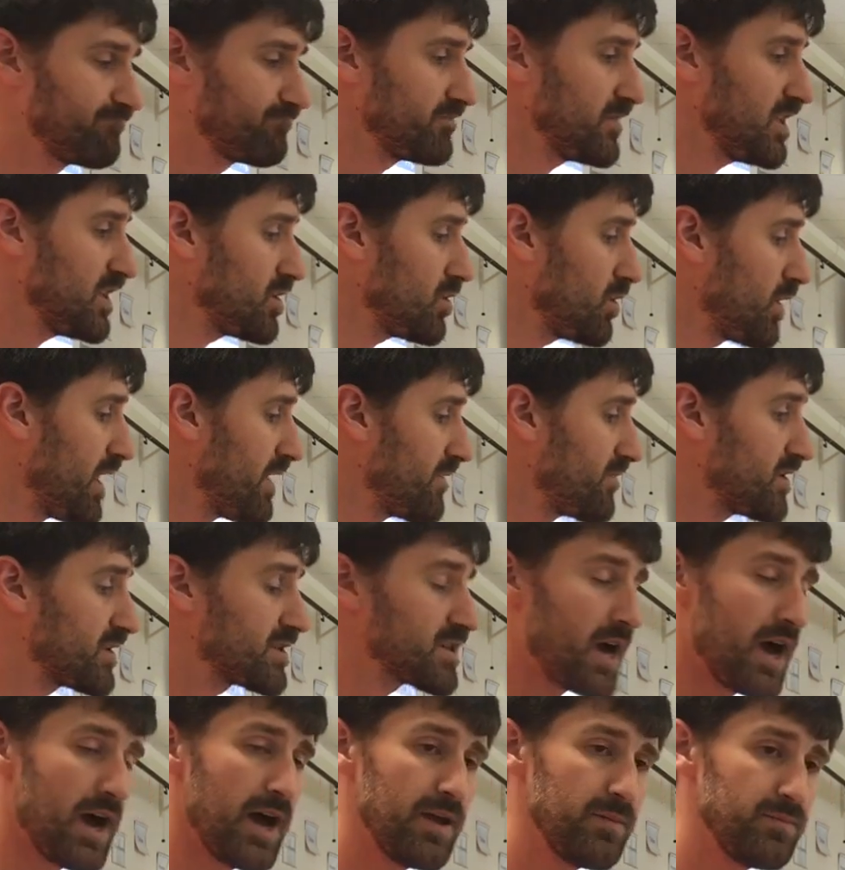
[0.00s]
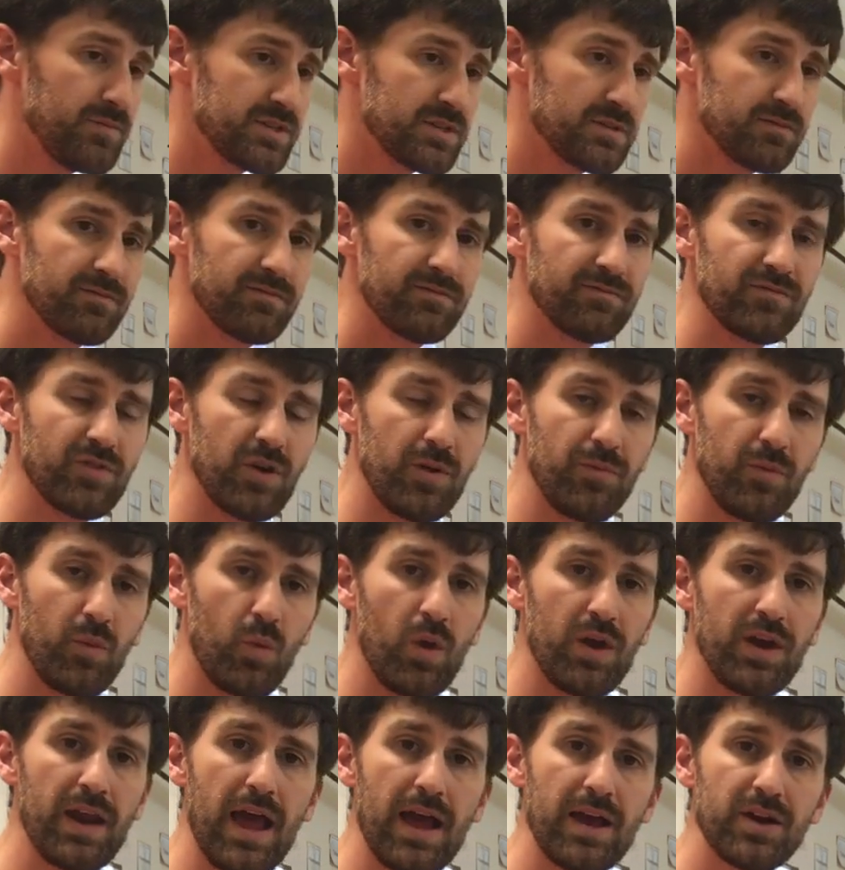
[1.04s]
Then you'll have the times from
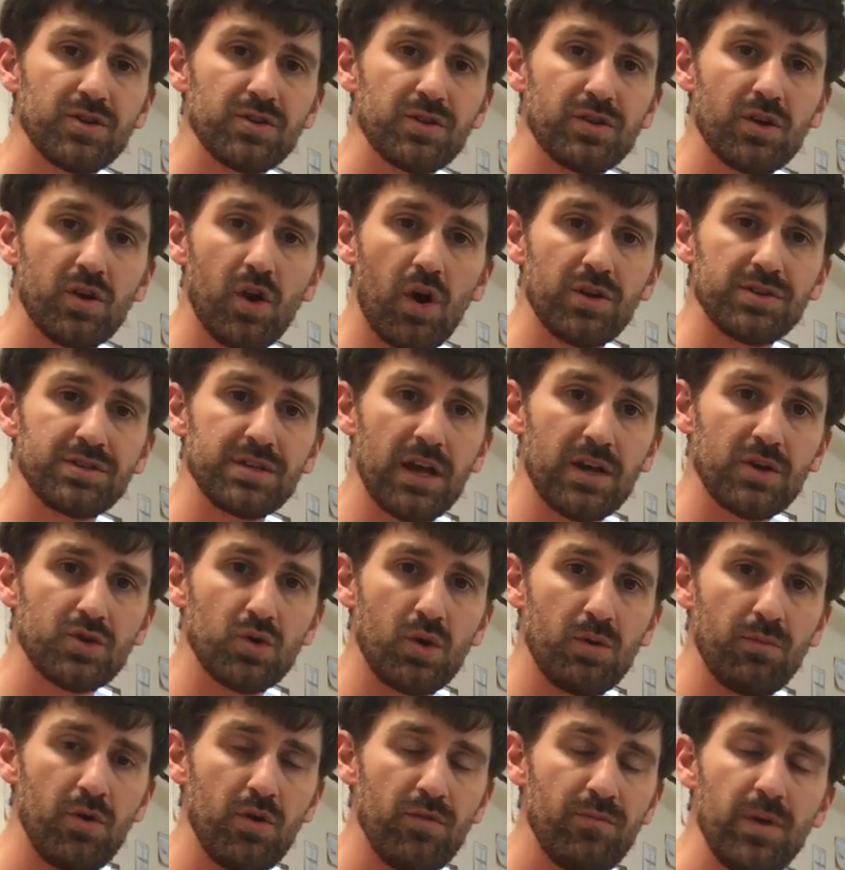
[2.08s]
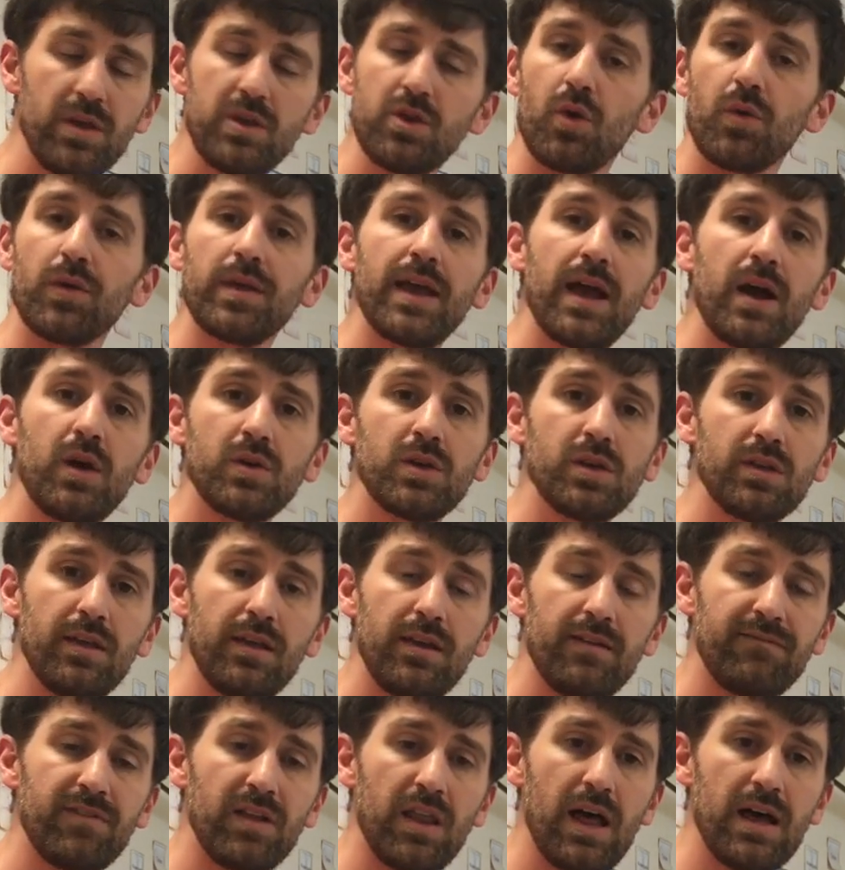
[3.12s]
the cart's actual movement, your
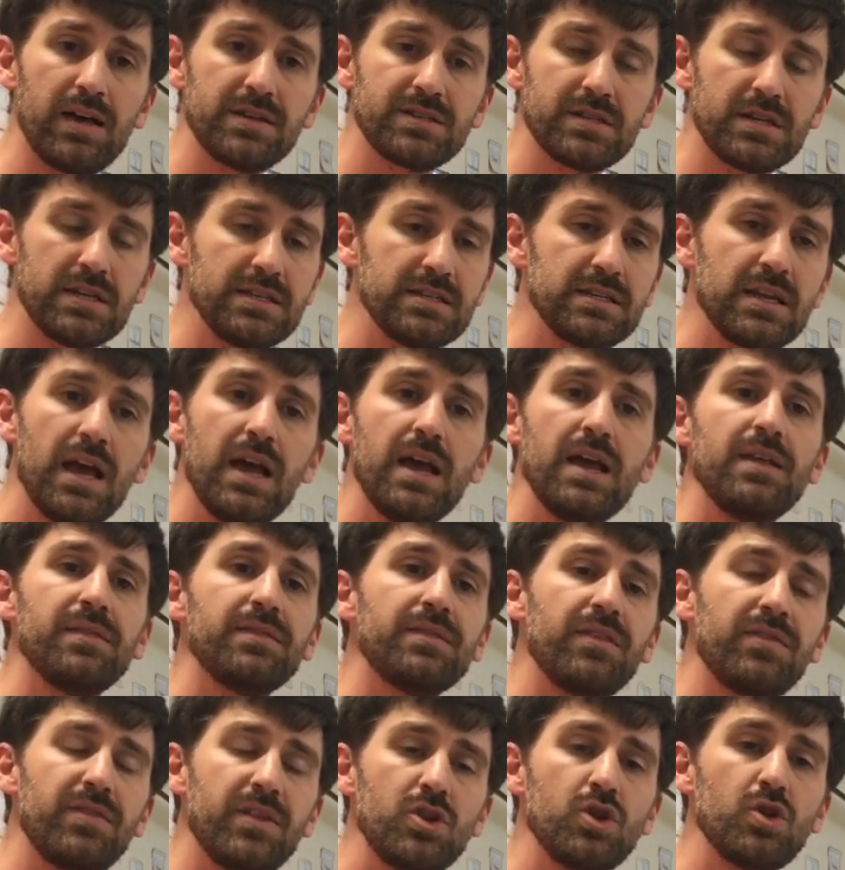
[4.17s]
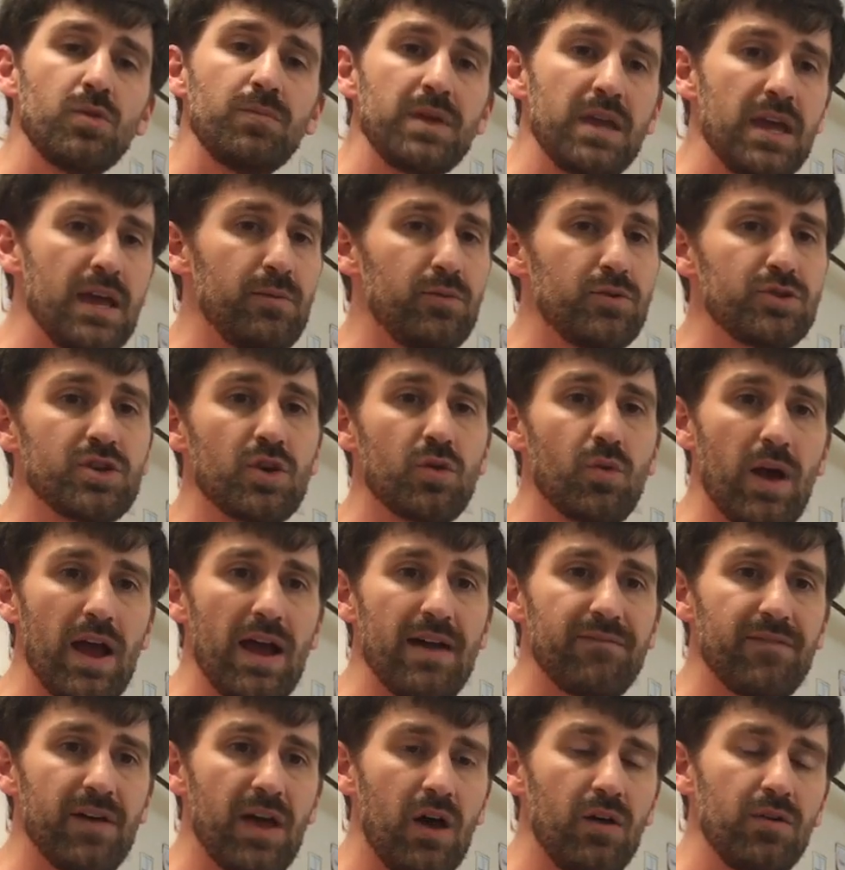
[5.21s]
calculated velocities, that then you'll be able to
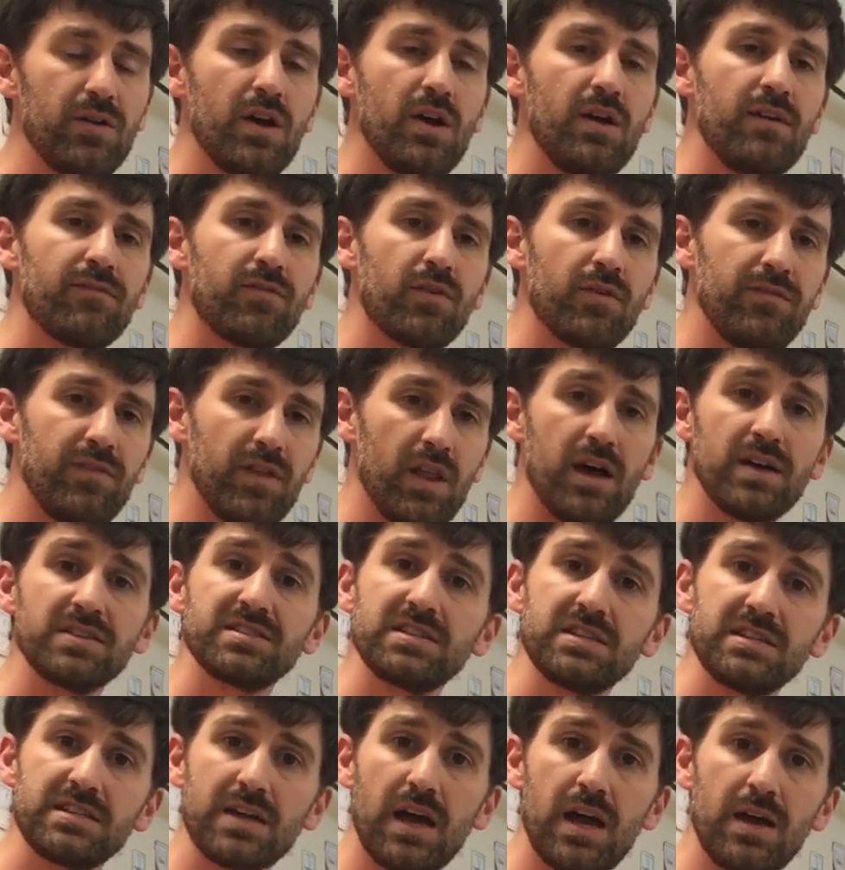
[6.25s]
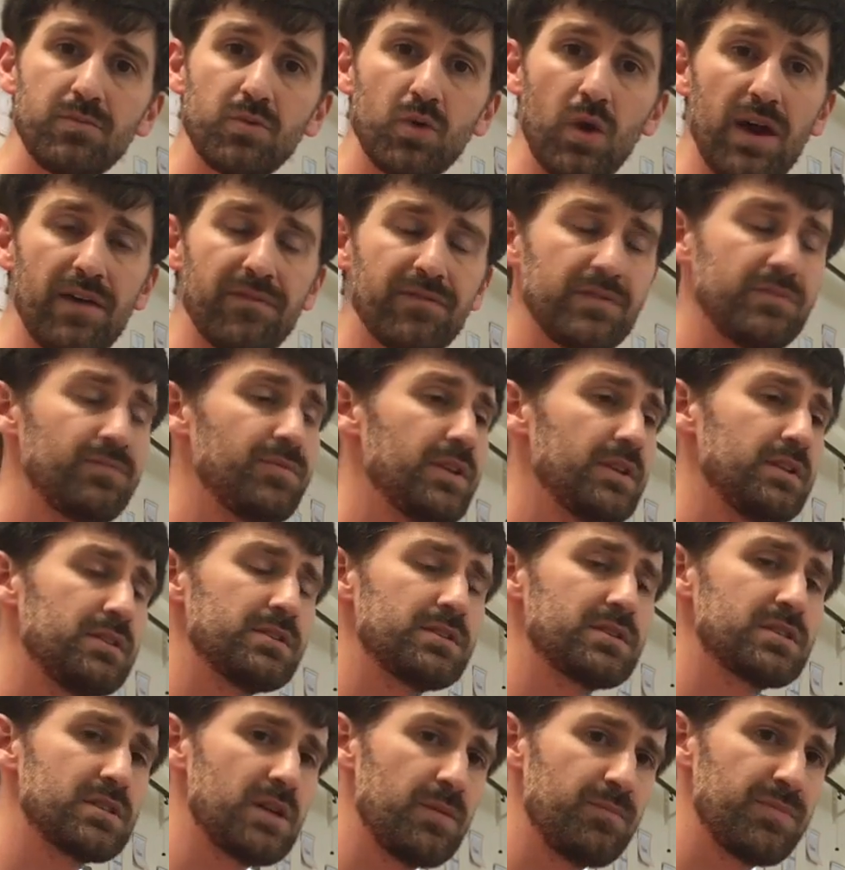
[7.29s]
graph out for a velocity time graph. And
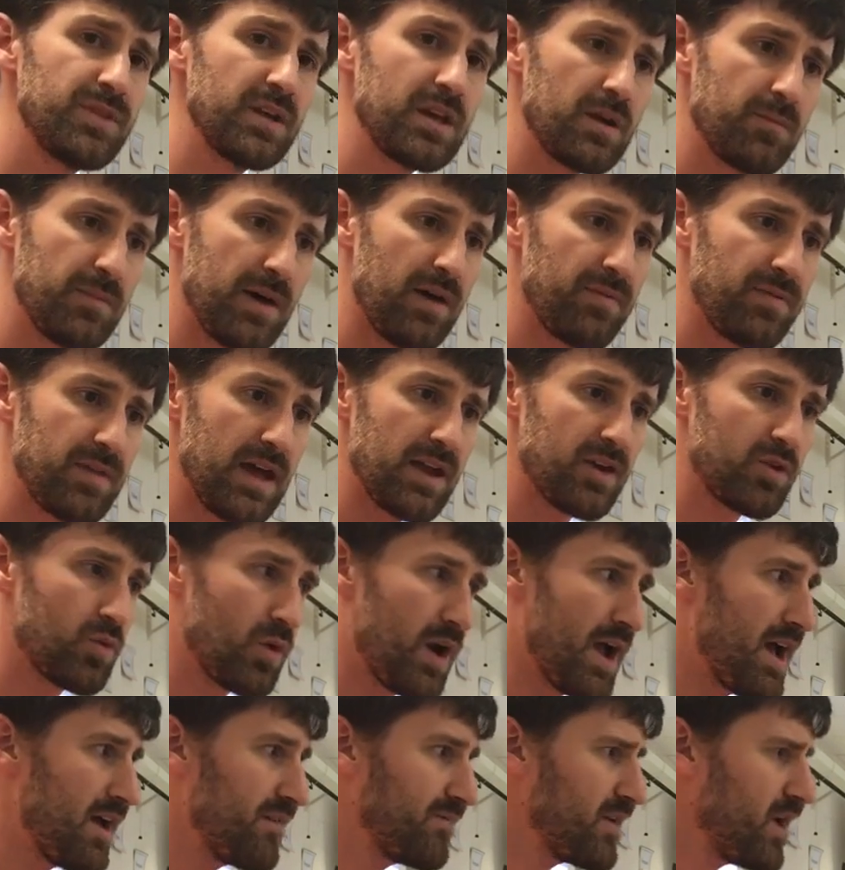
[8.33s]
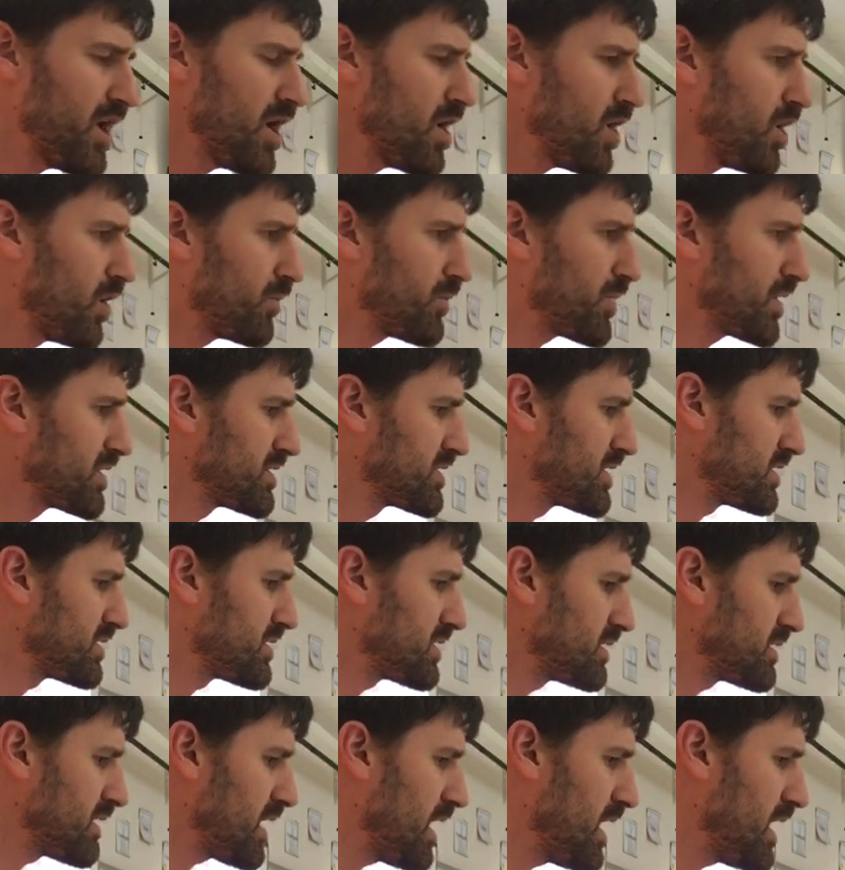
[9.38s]
something about that graph, because this
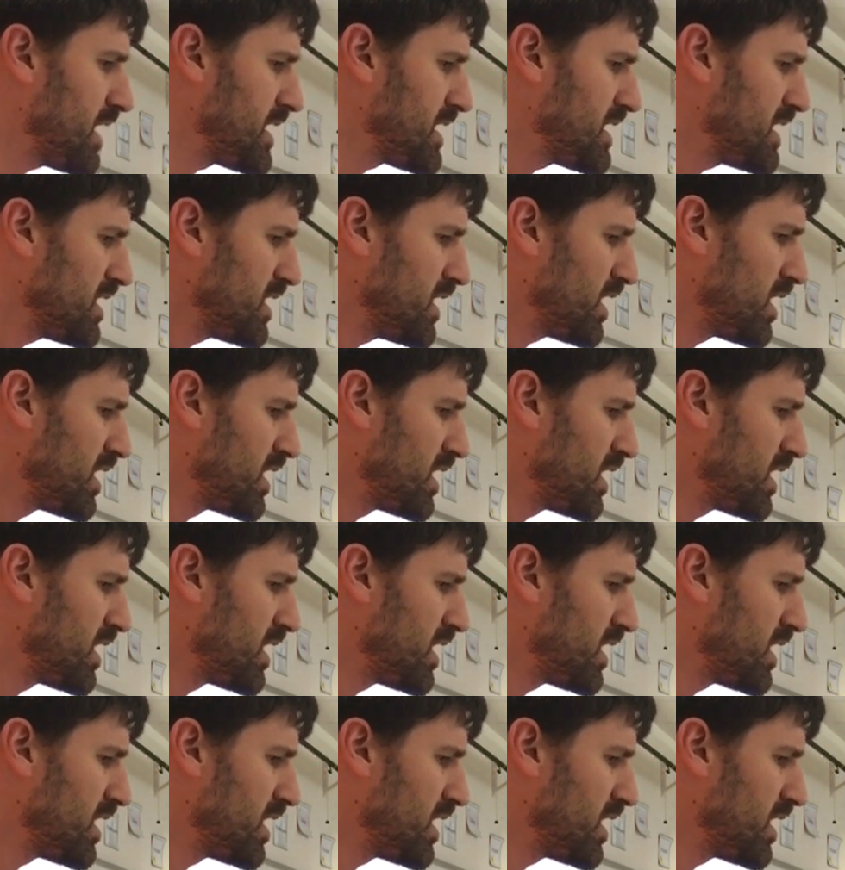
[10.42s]
is a